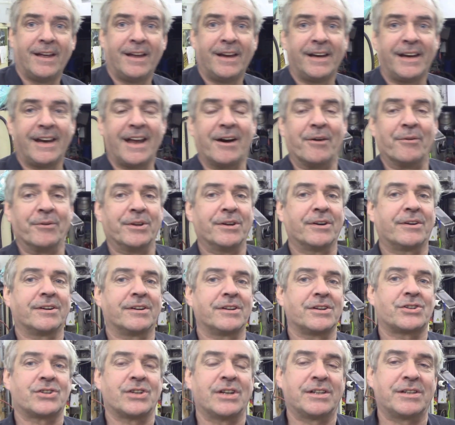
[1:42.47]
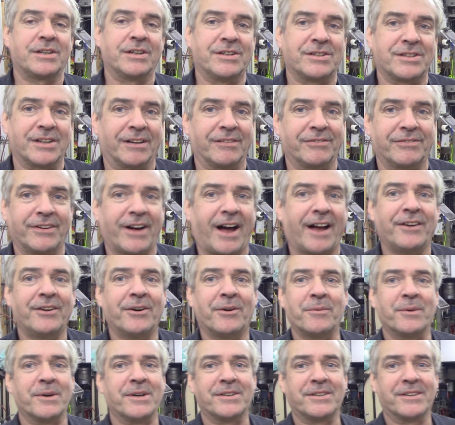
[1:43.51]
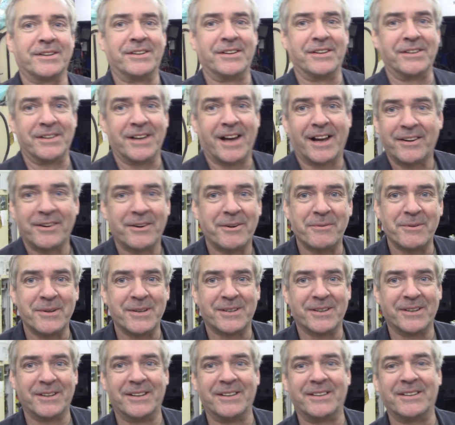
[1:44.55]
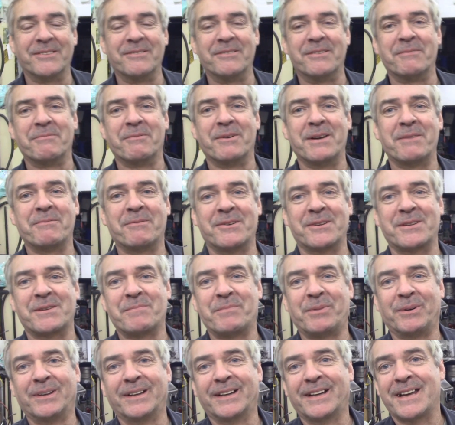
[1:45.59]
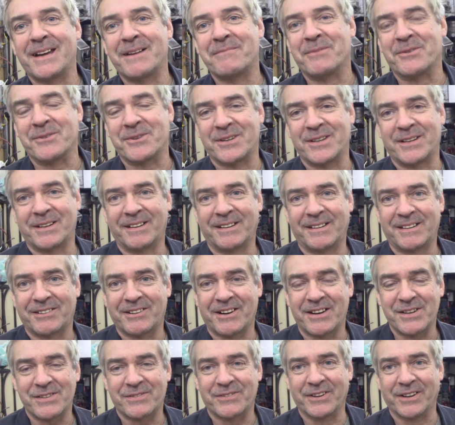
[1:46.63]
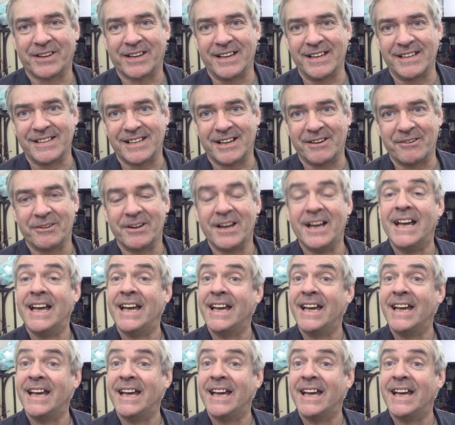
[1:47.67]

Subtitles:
Now you're going to say to yourself, yeah, I know what he's going to do. He wants to pull the gearbox and transfer case out.